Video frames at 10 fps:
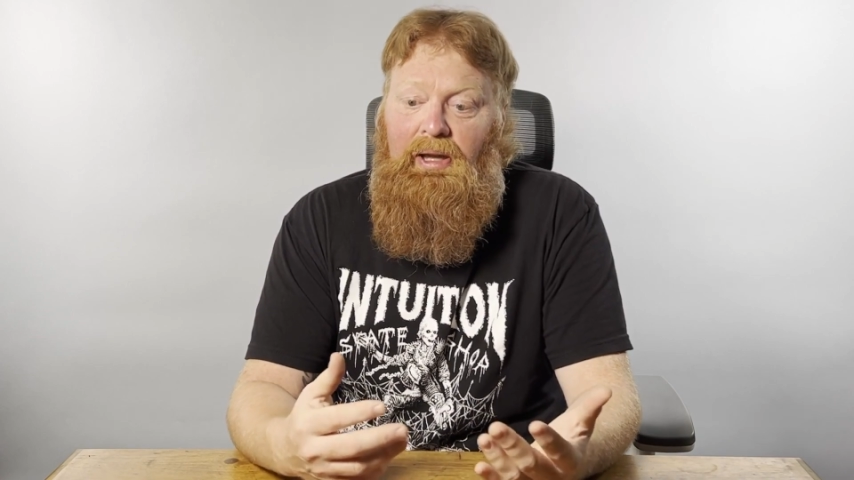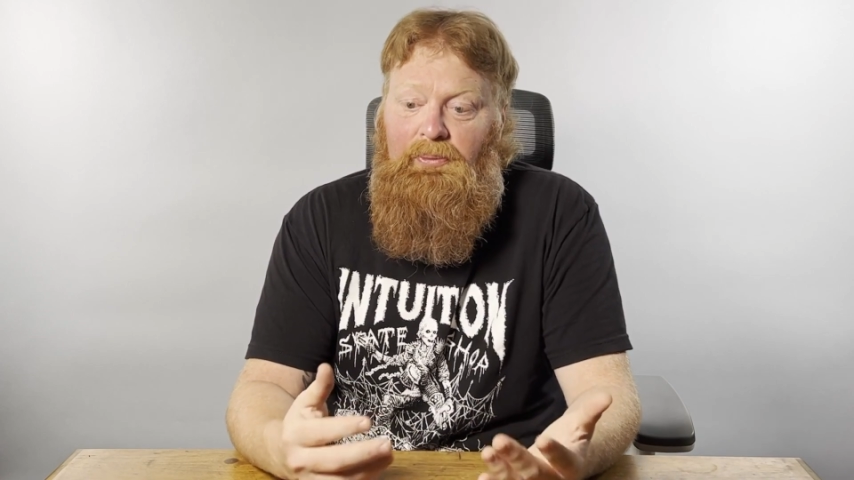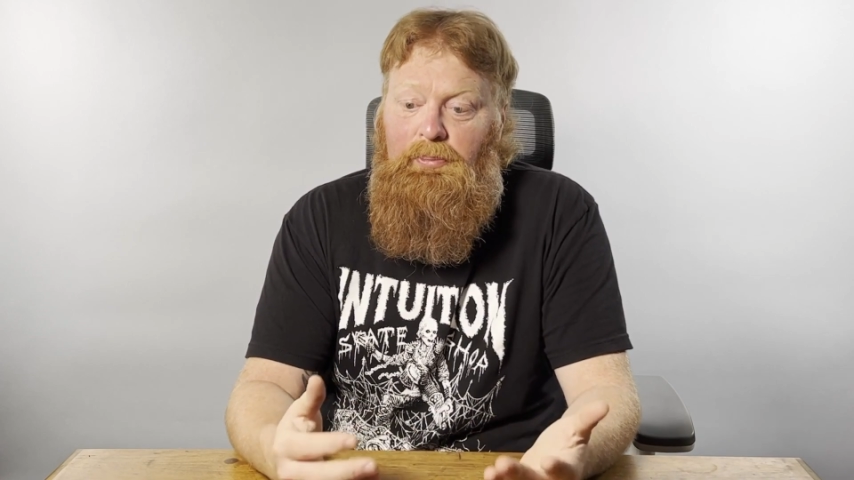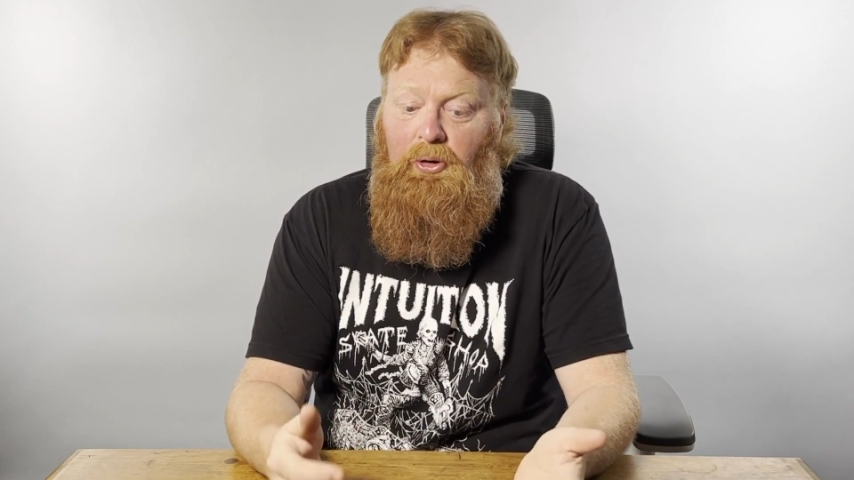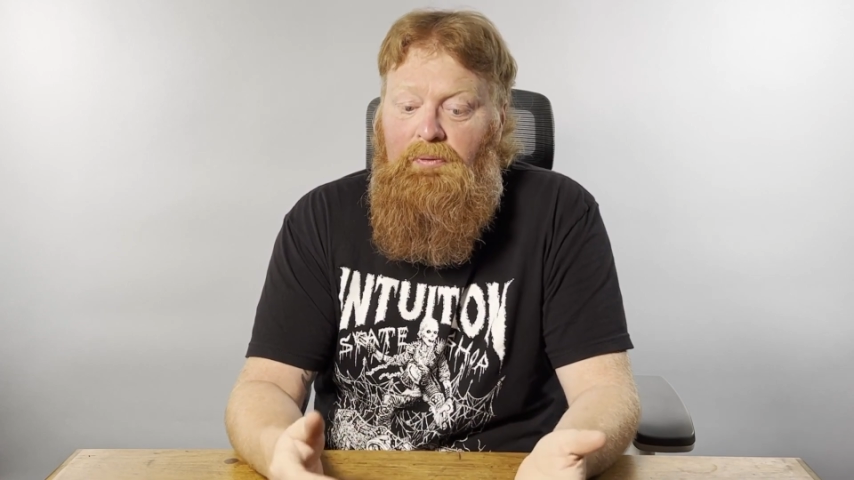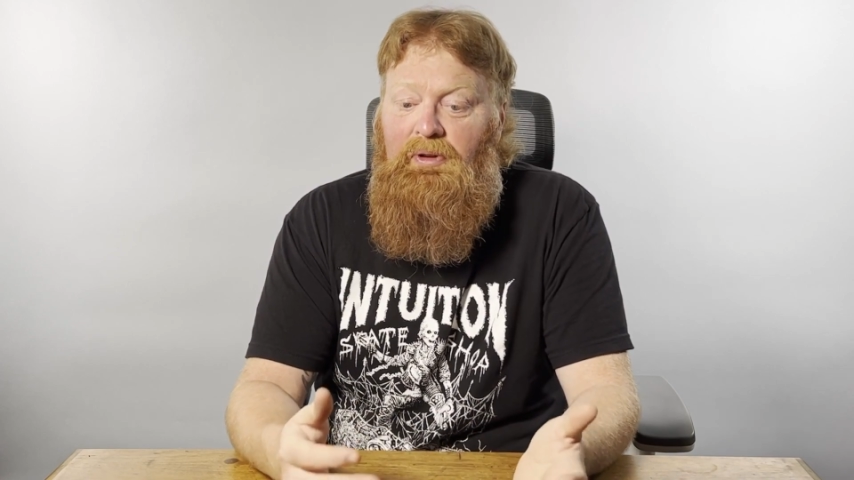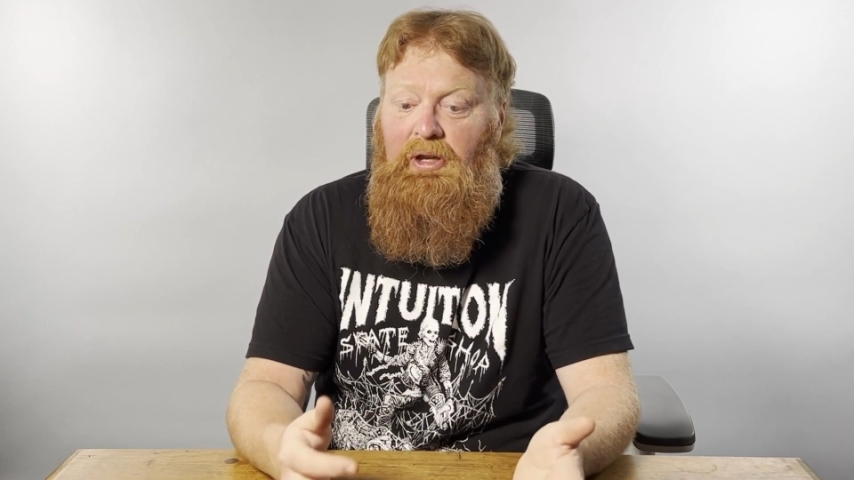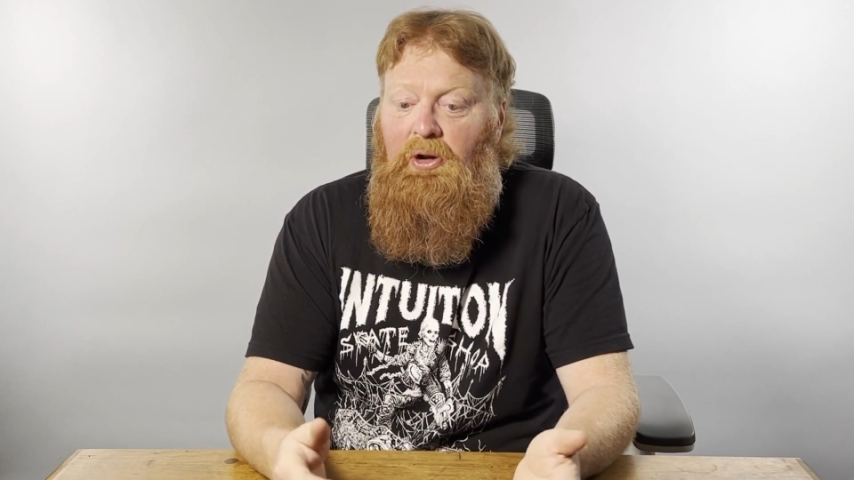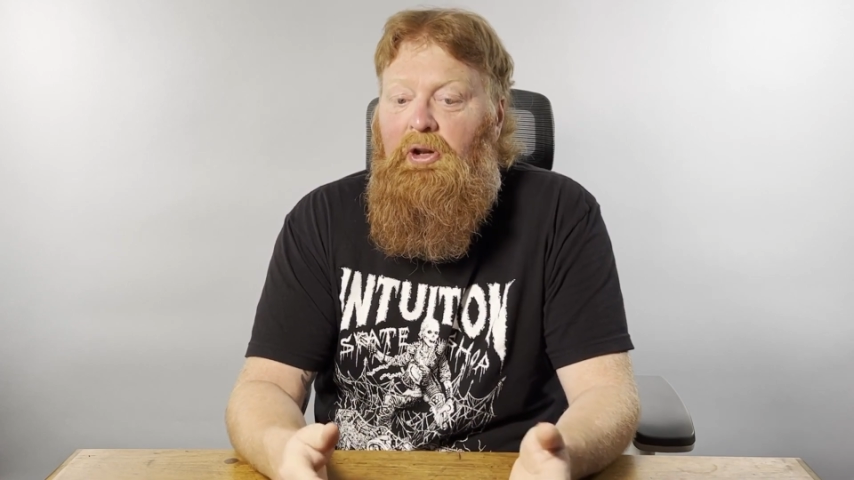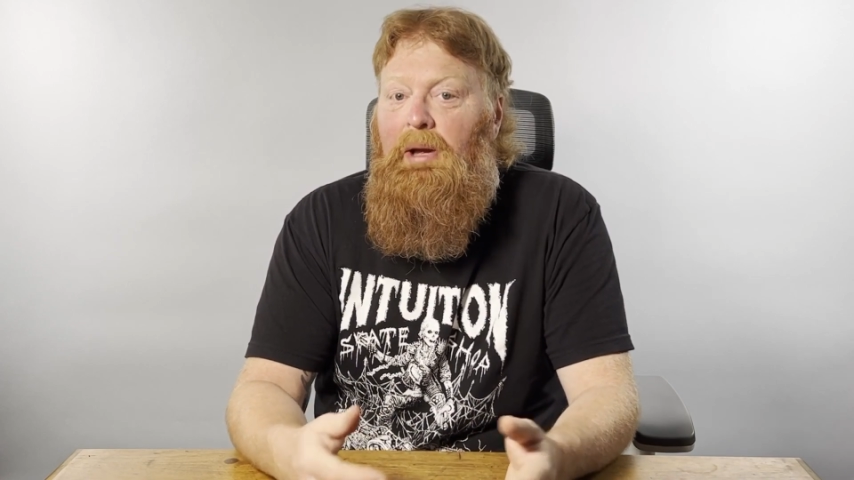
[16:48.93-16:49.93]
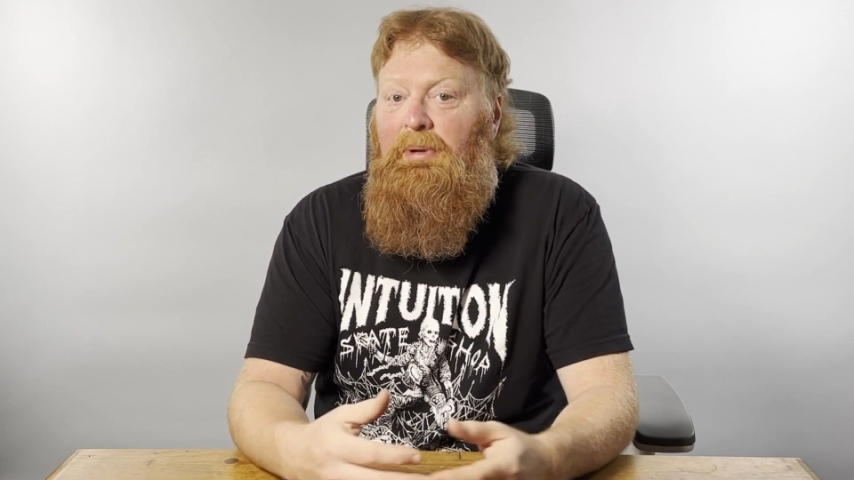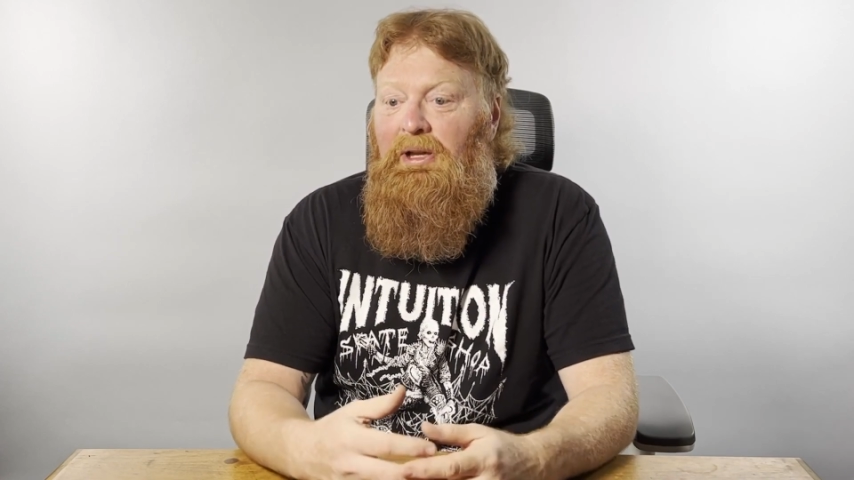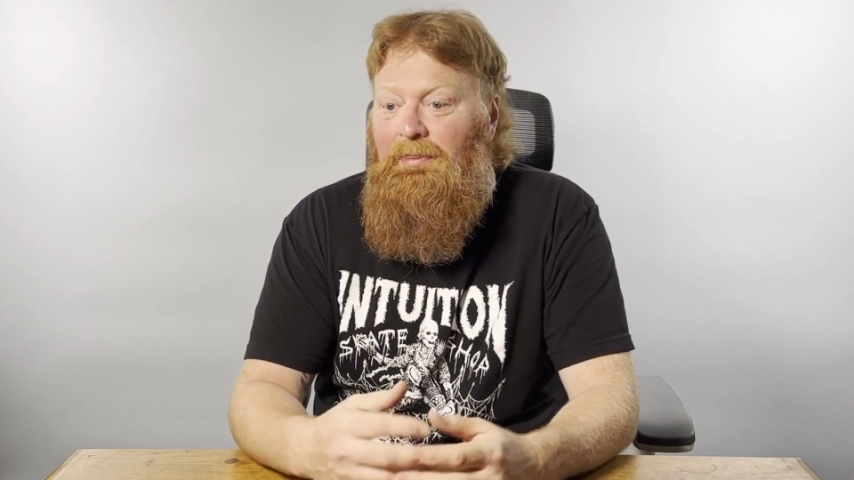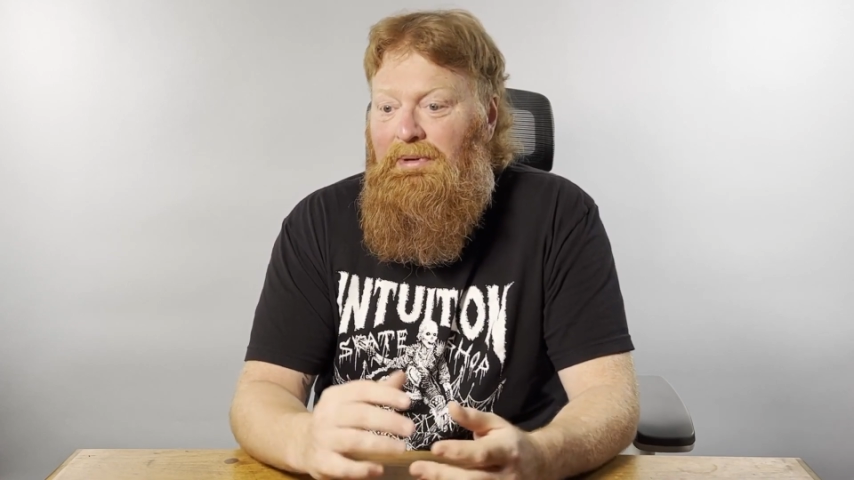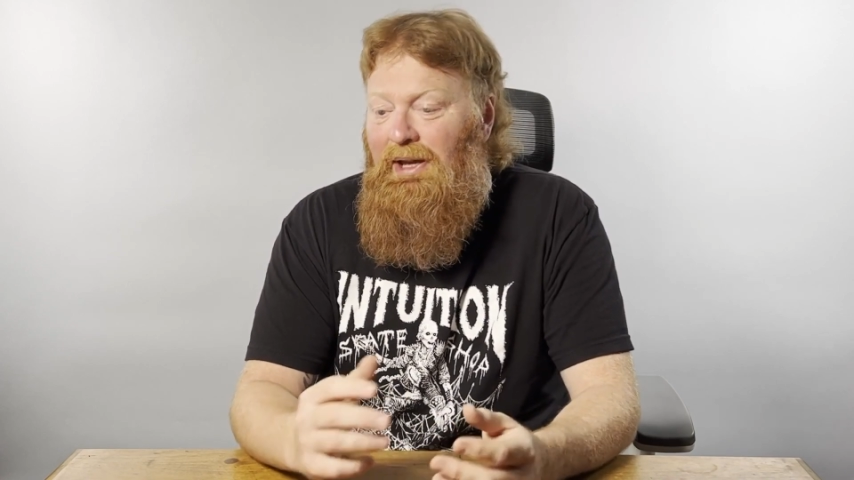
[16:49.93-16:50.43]
and build video coming
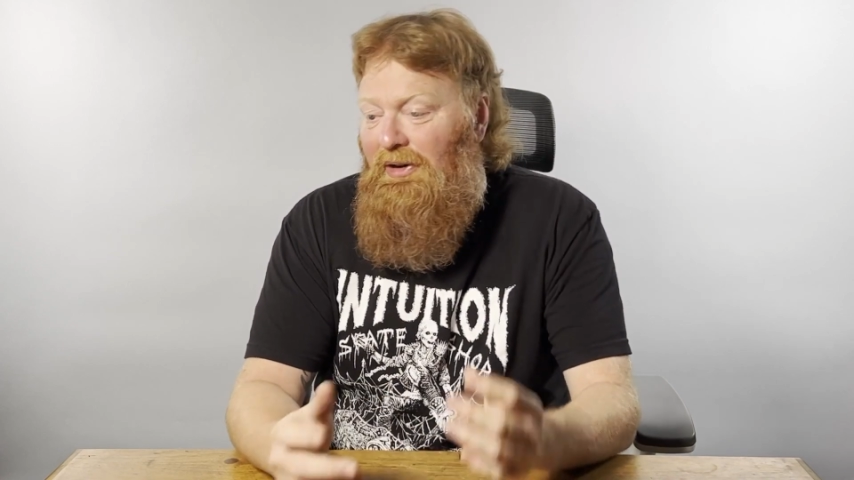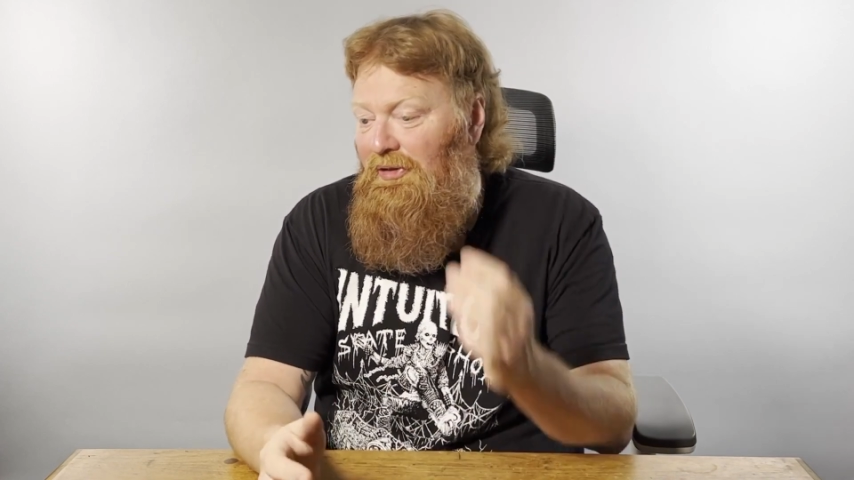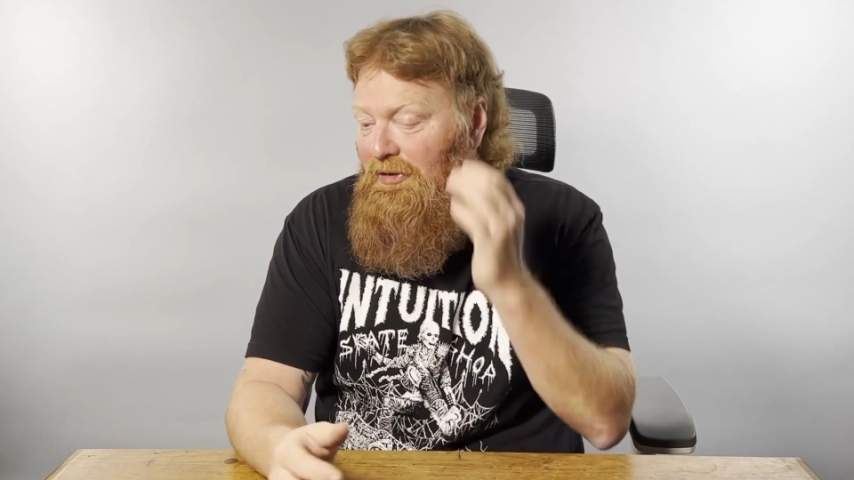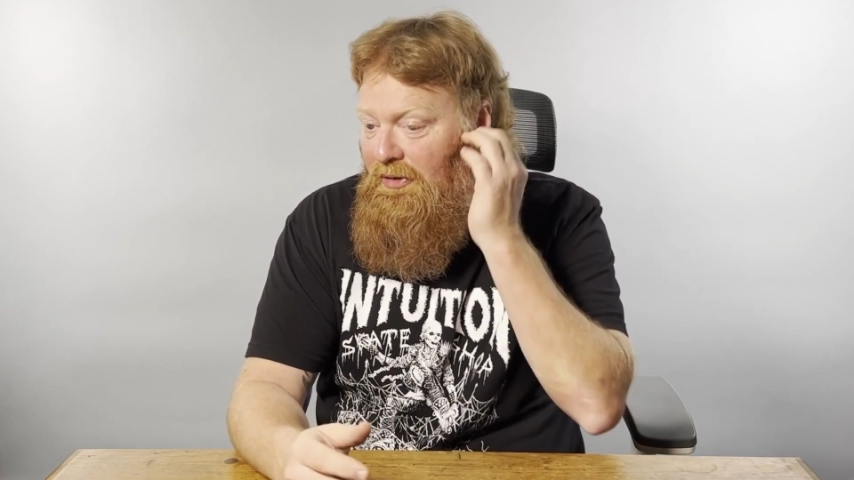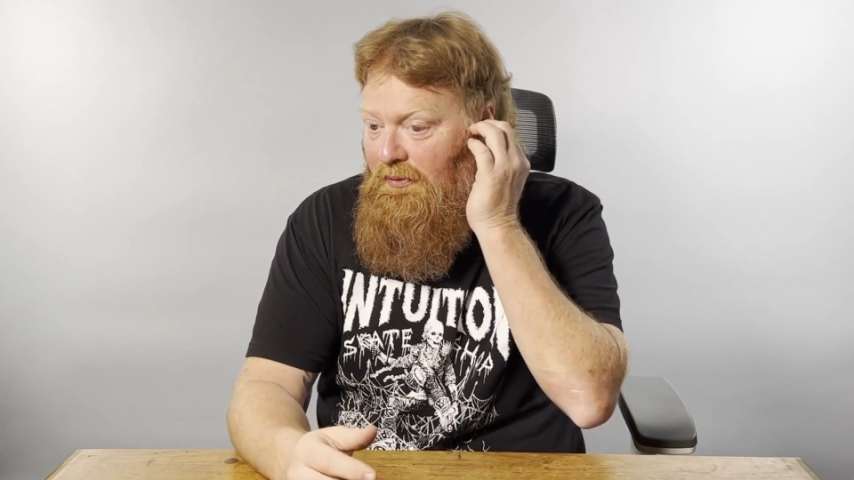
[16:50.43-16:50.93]
up next